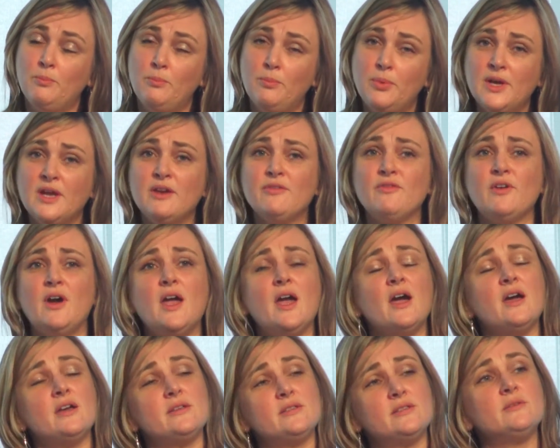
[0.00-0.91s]
But if I
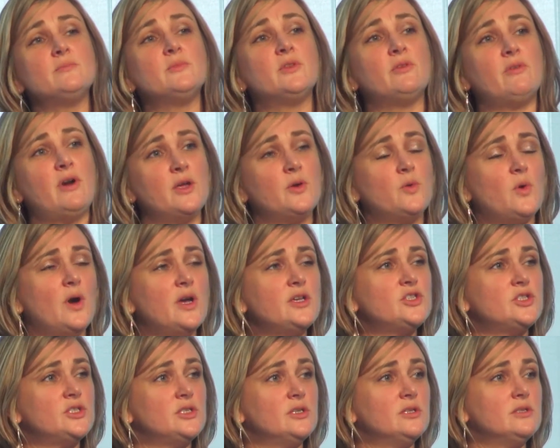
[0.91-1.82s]
ask them the right
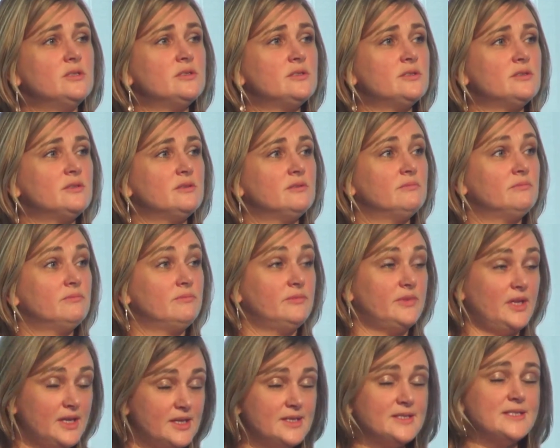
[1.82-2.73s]
questions,
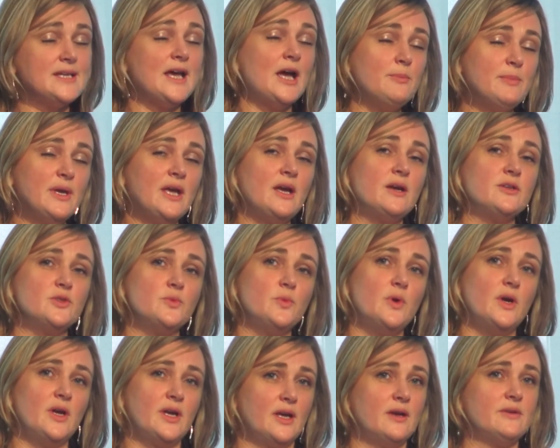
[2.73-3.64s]
they can tell me how to
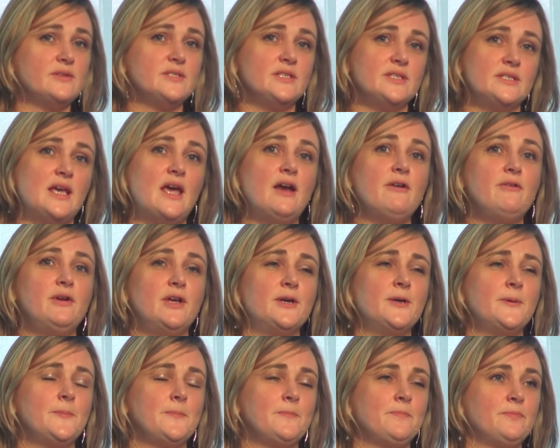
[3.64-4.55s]
work out its
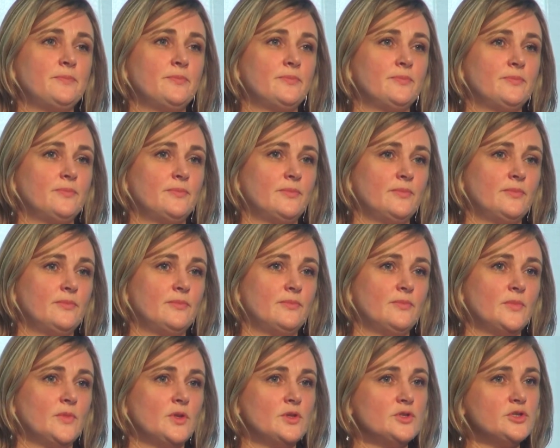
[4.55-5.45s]
area.
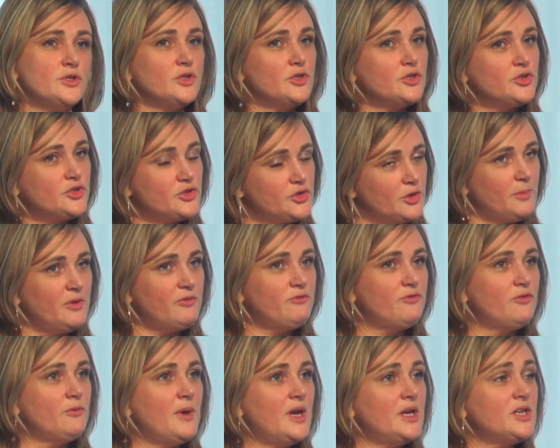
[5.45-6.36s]
So there's some
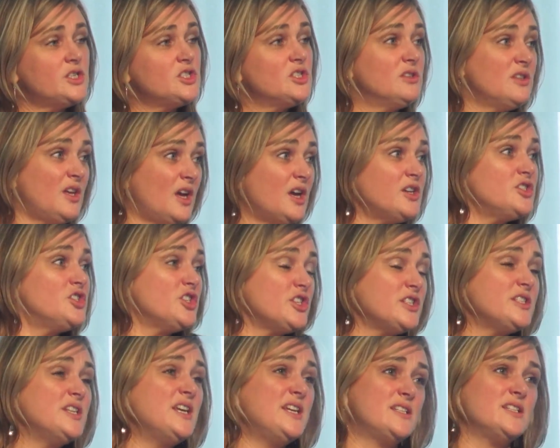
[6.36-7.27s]
information that I
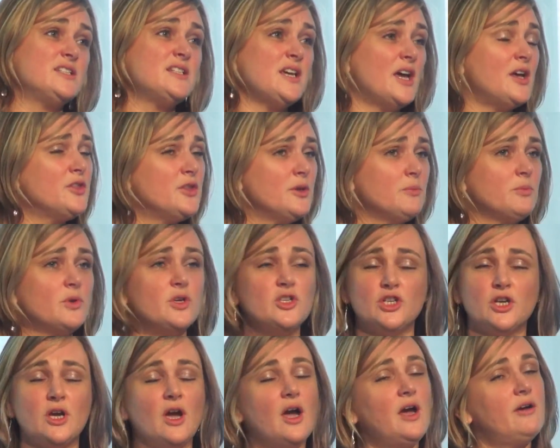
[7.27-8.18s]
just need to tell them, because
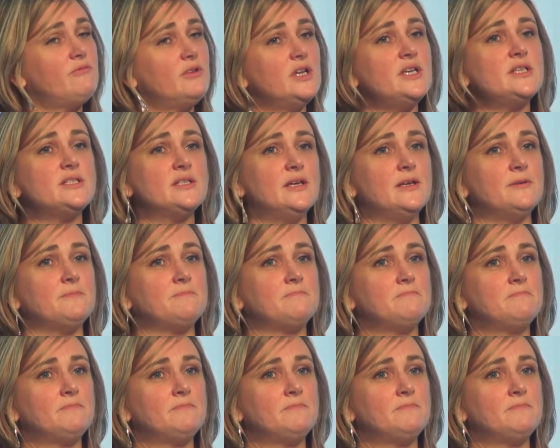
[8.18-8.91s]
you can't reason it.